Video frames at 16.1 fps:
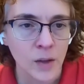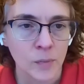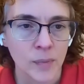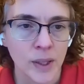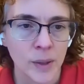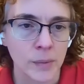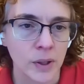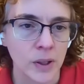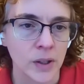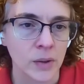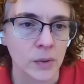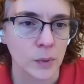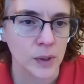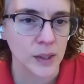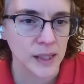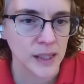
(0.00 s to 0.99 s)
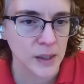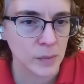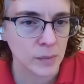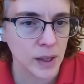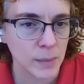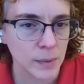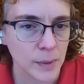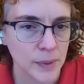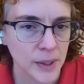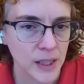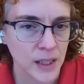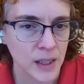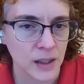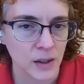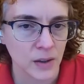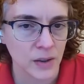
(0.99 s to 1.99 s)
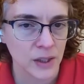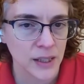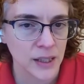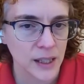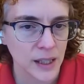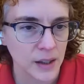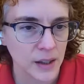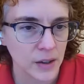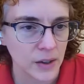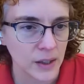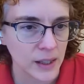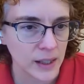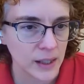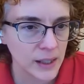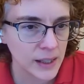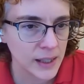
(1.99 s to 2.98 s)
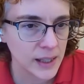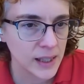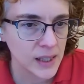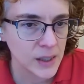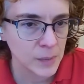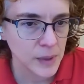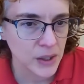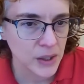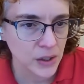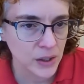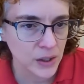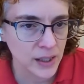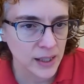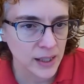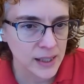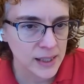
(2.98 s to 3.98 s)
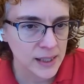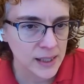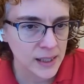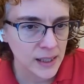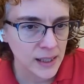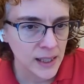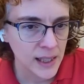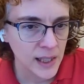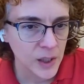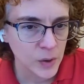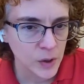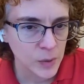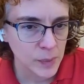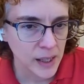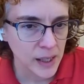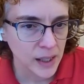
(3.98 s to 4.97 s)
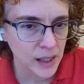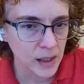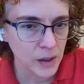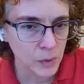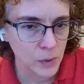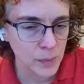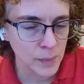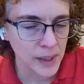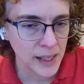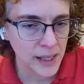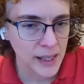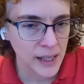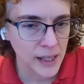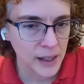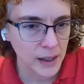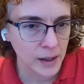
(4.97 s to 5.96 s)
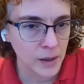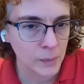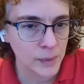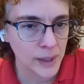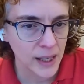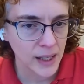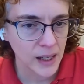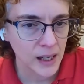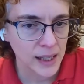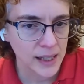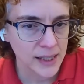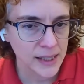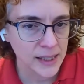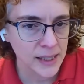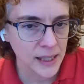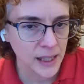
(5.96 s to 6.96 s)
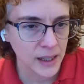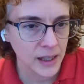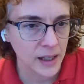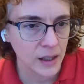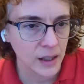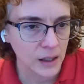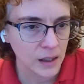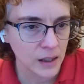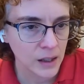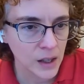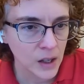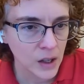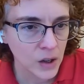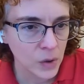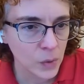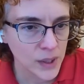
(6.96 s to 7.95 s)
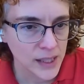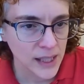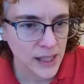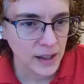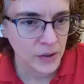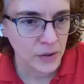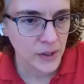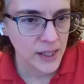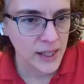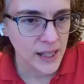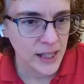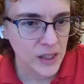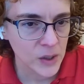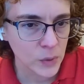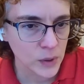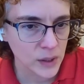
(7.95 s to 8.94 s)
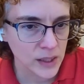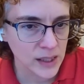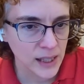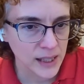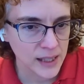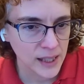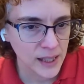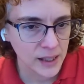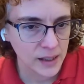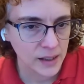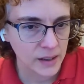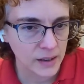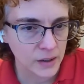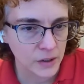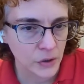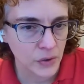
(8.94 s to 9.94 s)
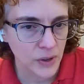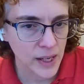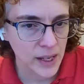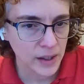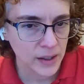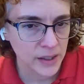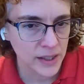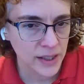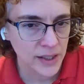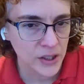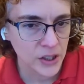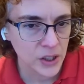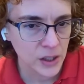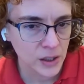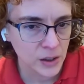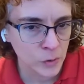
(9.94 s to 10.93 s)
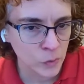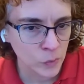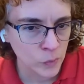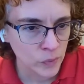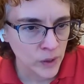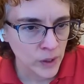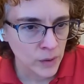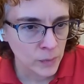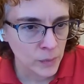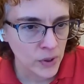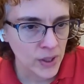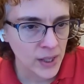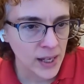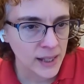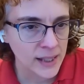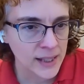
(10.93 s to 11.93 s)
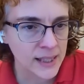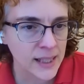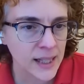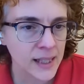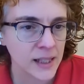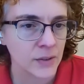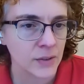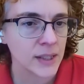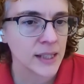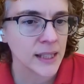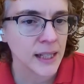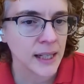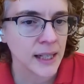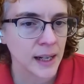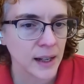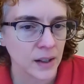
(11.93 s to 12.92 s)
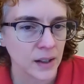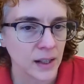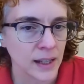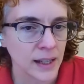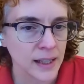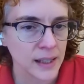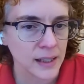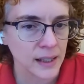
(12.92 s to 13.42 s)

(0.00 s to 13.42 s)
Ben Burton was maybe a bit younger than Zachary, in his mid-30s. He was pale, with black eyes and hair. What Zachary guessed was Italian or Greek heritage. Burton had a slightly receding hairline,